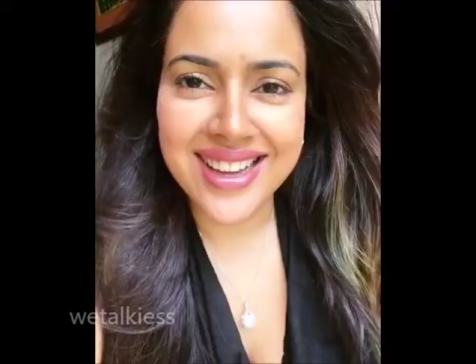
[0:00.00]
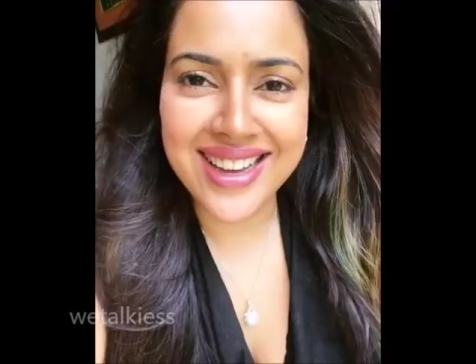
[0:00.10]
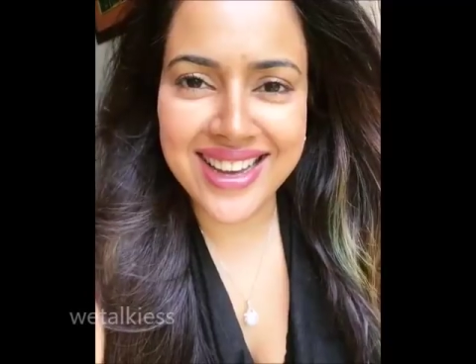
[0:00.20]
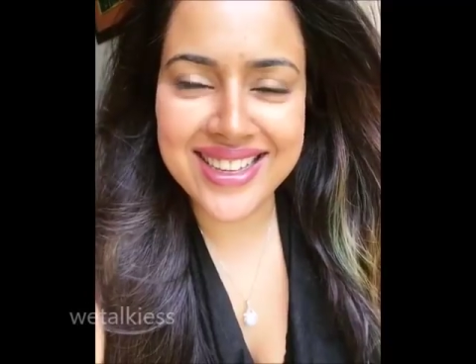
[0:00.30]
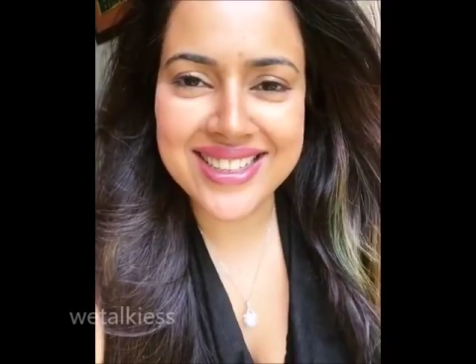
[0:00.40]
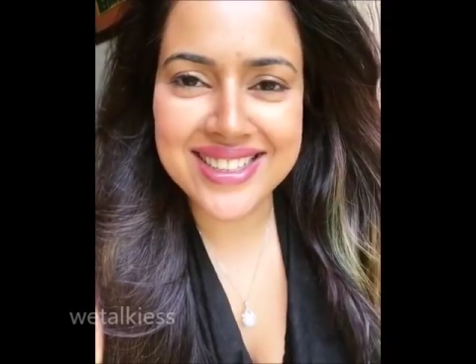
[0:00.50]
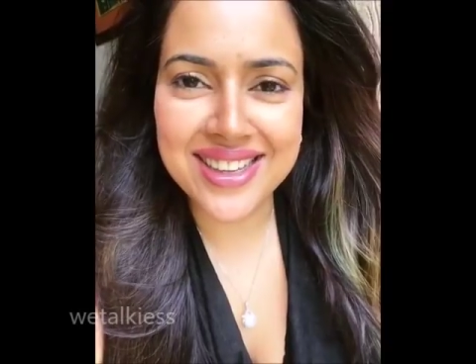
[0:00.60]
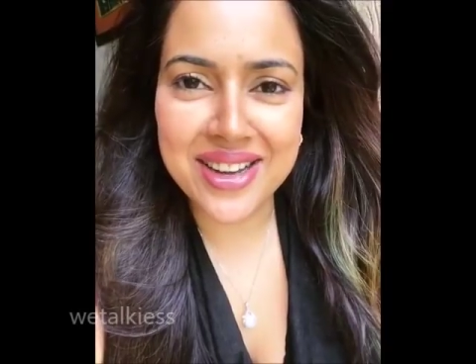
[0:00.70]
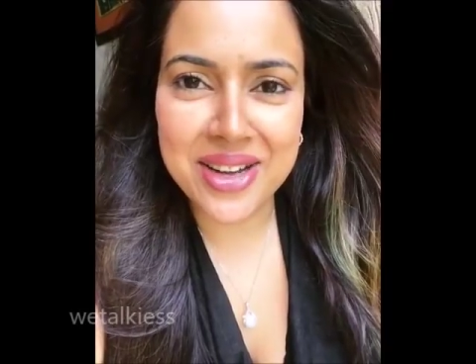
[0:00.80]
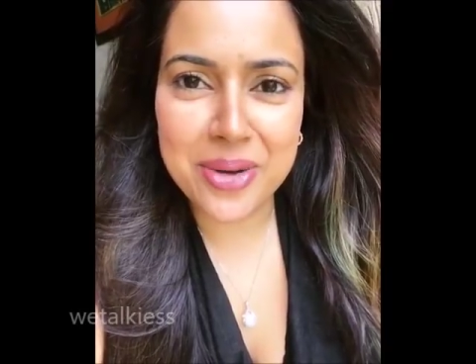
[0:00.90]
Hey guys,
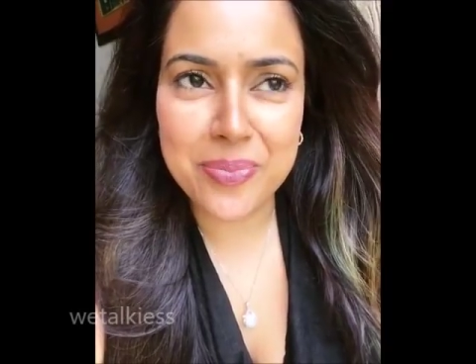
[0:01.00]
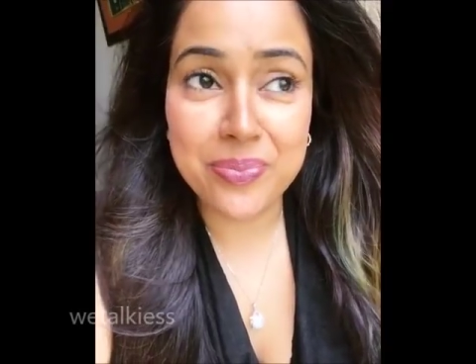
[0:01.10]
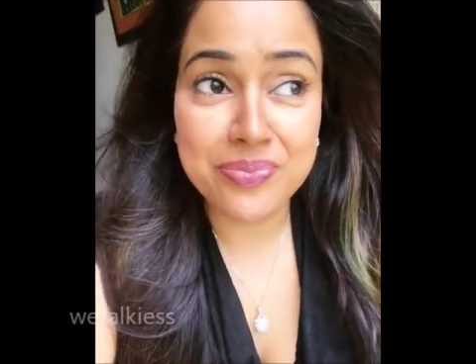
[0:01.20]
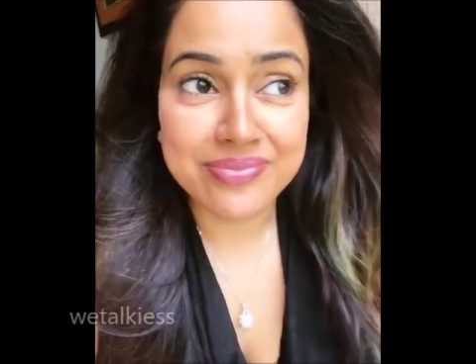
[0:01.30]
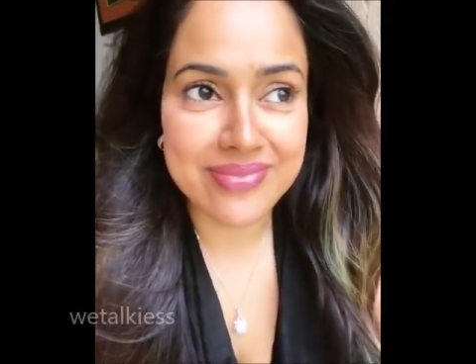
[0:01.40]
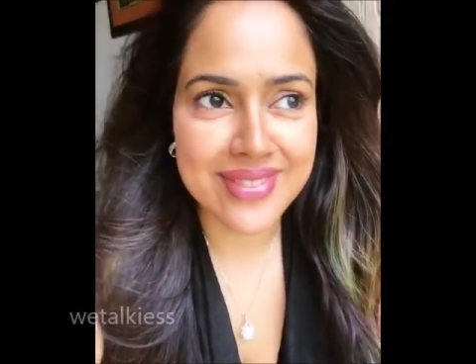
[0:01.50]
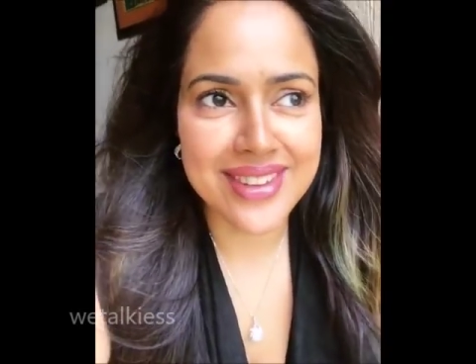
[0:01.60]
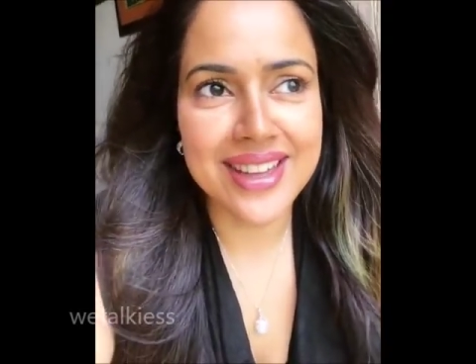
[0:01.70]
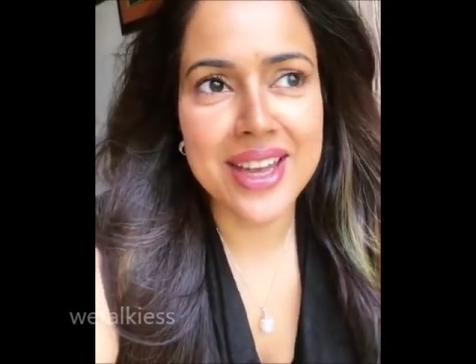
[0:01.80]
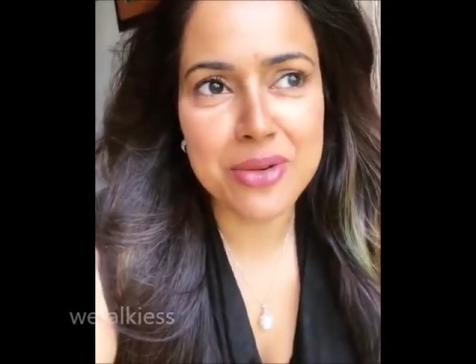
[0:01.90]
um,
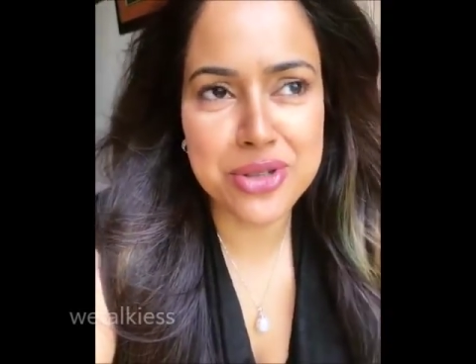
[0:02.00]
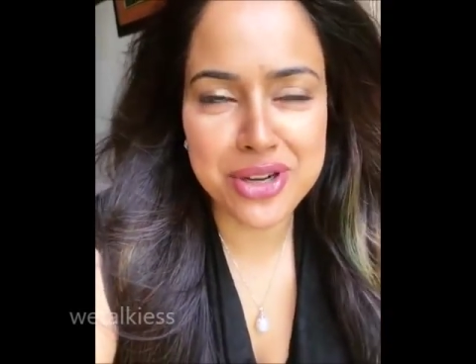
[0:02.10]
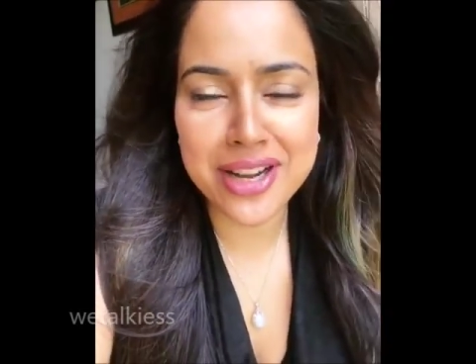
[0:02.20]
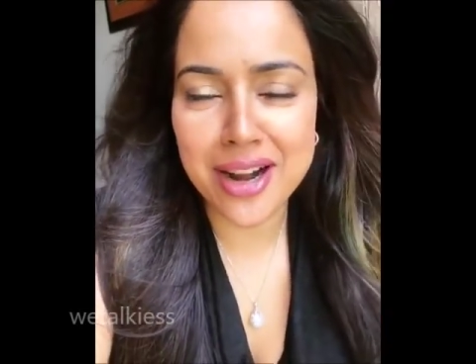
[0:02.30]
it was really